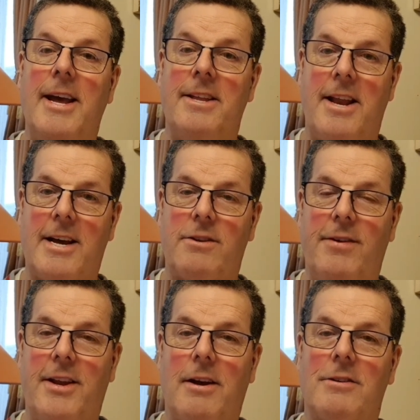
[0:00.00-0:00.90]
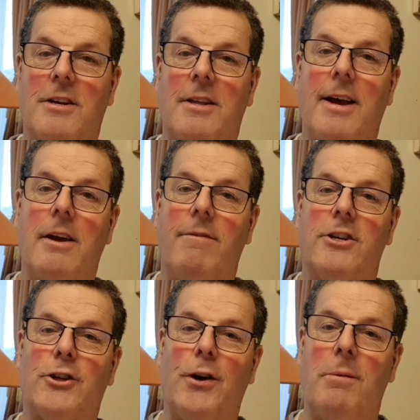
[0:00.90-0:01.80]
in the next video. So thank you
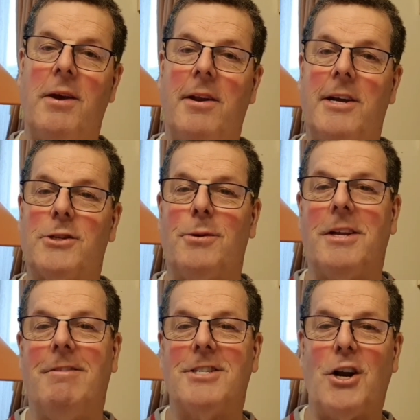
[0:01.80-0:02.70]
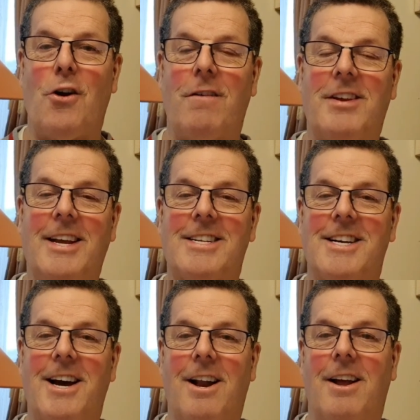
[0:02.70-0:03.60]
for joining me in this one. There is a lot of
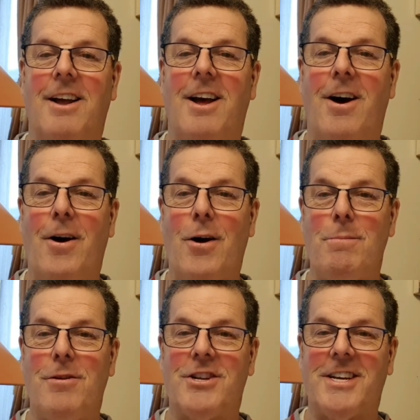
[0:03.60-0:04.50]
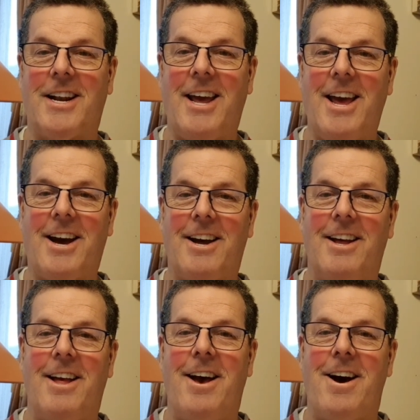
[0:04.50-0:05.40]
detail. I hope you're still here,
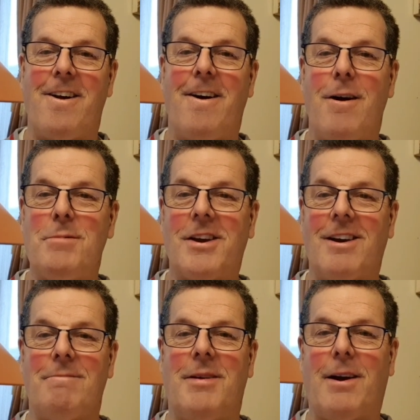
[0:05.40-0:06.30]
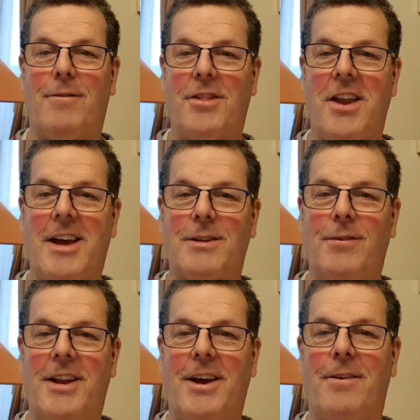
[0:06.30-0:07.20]
and I hope you come back for the next
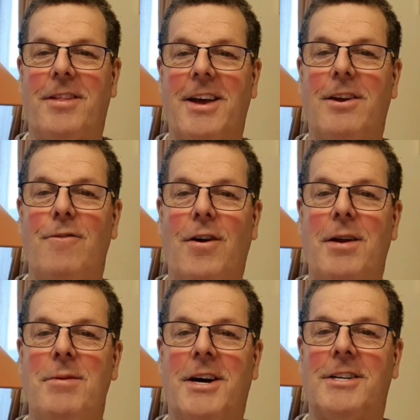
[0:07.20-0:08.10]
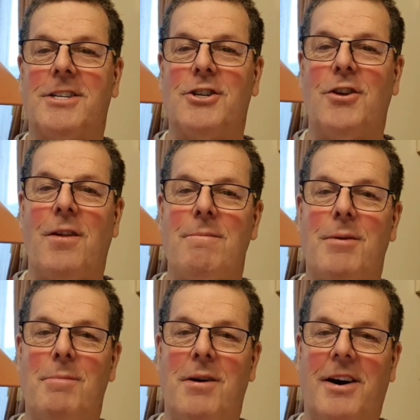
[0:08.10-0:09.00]
video. Thank you very much.
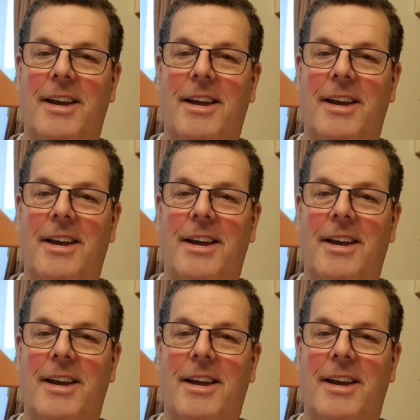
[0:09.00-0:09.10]
Bye bye.